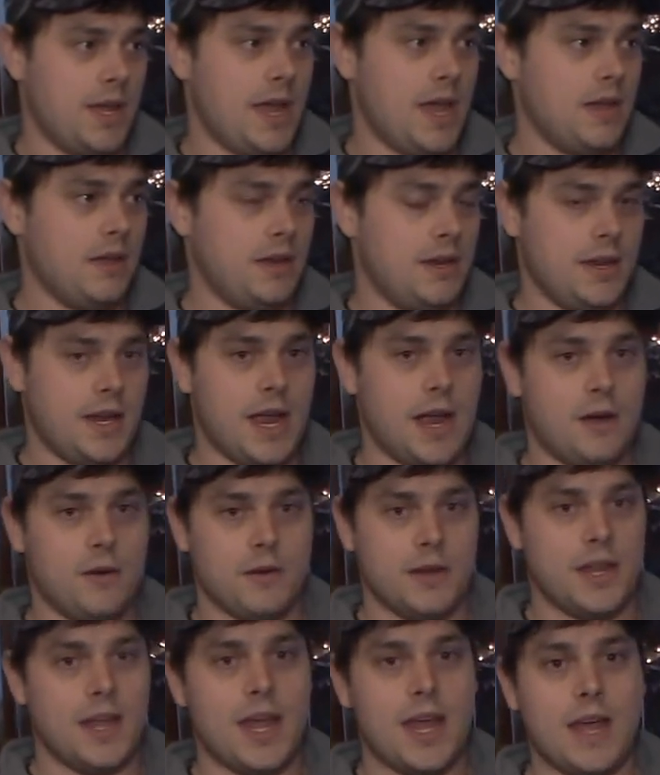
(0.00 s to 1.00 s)
had an hour
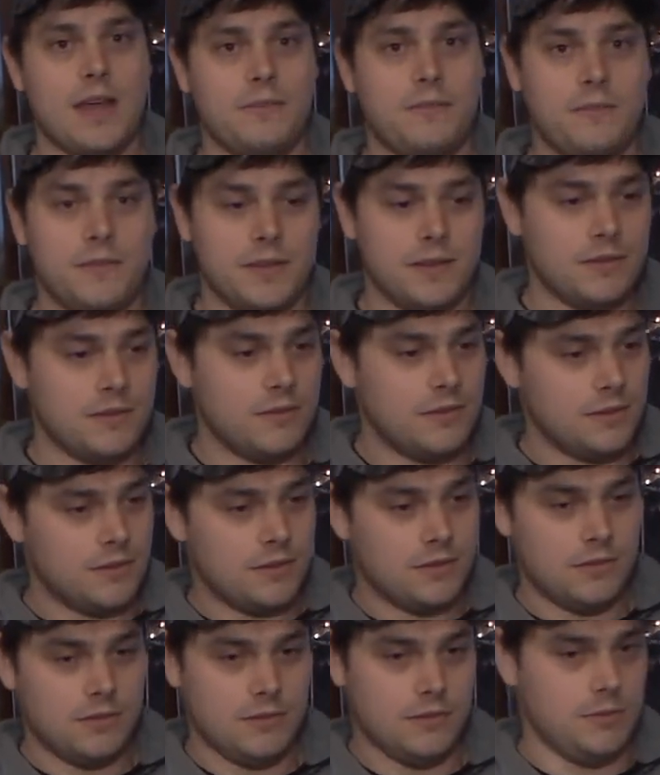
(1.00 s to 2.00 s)
and a half in,
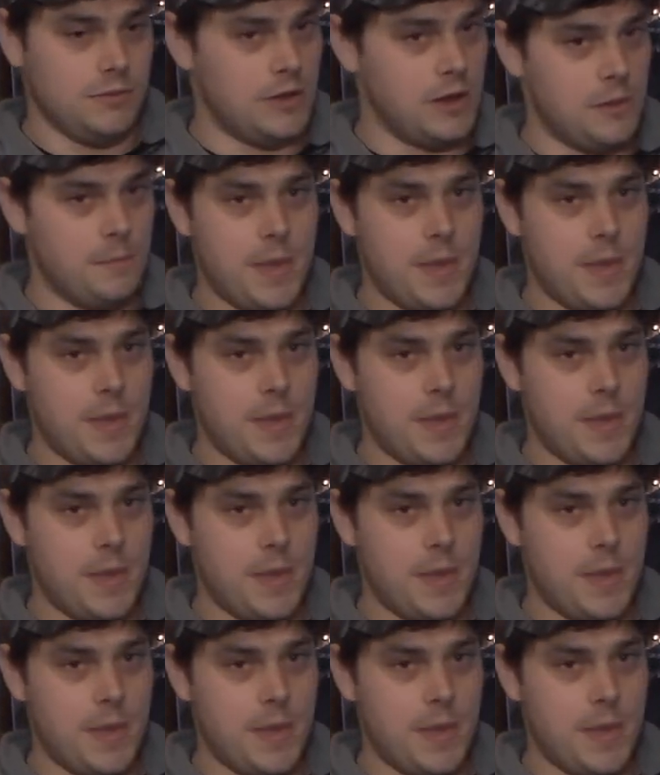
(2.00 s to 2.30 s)
you know,